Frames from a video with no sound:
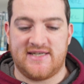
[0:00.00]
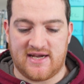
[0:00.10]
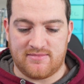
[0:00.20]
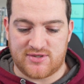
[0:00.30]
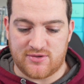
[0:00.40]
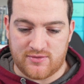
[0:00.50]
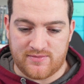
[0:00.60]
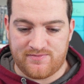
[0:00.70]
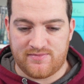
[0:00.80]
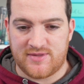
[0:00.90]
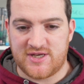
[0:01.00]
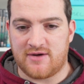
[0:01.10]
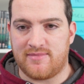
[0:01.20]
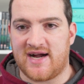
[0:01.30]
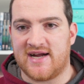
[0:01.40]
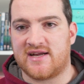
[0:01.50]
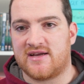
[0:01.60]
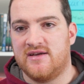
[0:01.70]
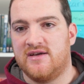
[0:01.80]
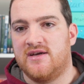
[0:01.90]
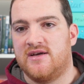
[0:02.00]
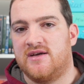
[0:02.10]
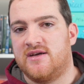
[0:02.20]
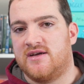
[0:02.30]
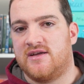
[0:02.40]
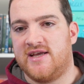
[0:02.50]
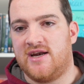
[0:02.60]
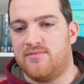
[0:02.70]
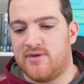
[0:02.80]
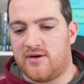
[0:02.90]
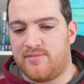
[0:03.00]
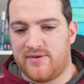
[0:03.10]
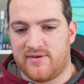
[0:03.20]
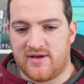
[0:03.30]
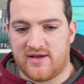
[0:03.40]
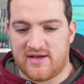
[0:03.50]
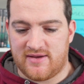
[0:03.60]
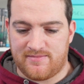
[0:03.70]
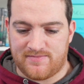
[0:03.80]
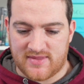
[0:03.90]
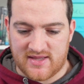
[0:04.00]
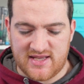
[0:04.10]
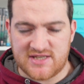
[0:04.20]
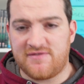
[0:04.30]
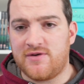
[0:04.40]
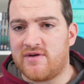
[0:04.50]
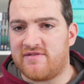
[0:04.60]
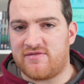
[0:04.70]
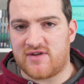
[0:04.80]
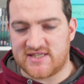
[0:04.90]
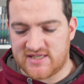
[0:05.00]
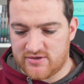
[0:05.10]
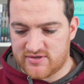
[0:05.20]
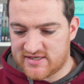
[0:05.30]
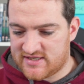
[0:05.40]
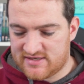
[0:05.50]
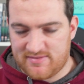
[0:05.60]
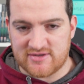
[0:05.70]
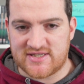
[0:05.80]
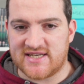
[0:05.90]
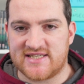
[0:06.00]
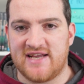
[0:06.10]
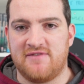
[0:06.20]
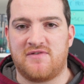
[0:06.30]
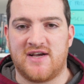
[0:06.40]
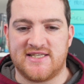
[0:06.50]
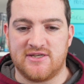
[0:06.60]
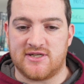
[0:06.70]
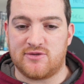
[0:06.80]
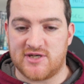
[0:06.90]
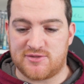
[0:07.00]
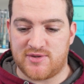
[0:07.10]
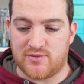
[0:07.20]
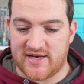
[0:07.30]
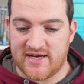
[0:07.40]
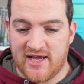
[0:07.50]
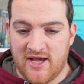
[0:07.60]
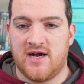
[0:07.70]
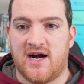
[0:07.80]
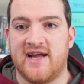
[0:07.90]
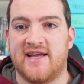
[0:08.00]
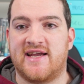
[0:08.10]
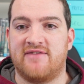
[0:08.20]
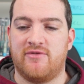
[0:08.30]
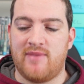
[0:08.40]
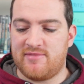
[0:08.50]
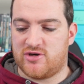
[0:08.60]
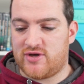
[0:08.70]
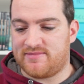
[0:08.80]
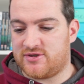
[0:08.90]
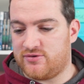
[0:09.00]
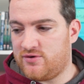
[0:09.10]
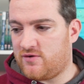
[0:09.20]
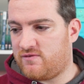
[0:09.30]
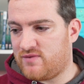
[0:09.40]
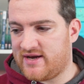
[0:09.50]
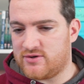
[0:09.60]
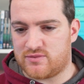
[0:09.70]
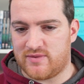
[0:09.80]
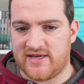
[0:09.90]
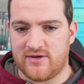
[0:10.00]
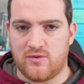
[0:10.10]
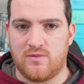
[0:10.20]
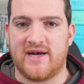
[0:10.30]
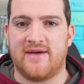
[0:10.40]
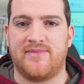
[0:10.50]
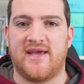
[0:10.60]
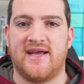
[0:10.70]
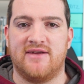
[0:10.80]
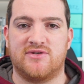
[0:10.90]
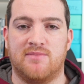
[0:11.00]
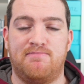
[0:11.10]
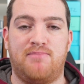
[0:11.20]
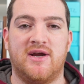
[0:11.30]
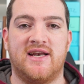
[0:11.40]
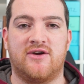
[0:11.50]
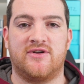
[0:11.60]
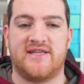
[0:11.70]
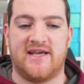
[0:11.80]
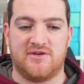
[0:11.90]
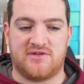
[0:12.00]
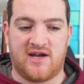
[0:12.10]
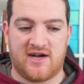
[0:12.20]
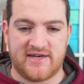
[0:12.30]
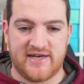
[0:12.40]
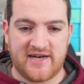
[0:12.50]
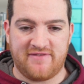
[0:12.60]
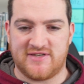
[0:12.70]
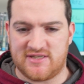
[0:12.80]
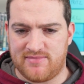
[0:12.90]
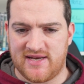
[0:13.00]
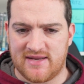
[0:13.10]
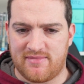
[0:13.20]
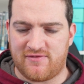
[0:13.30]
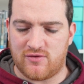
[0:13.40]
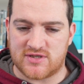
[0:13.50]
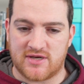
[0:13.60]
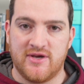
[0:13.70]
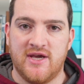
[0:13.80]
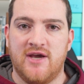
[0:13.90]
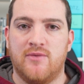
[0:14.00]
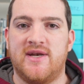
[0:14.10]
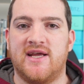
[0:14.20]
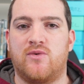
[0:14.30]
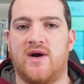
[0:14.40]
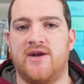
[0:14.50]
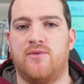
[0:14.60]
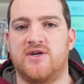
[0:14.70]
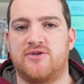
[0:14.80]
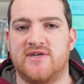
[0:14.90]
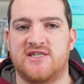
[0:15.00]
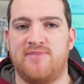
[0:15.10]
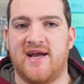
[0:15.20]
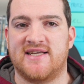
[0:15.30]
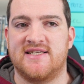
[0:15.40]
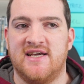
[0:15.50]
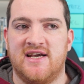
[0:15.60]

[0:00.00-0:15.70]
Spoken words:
damsel, gelback, yellow blob, and there's a few other flies he uses. It's about 6 to 8 flies he'll switch between. I can remember a trip to North Wales, we all went up there, it was a boiling hot day, it was hard, none of us had been there before, so we didn't quite know what to expect.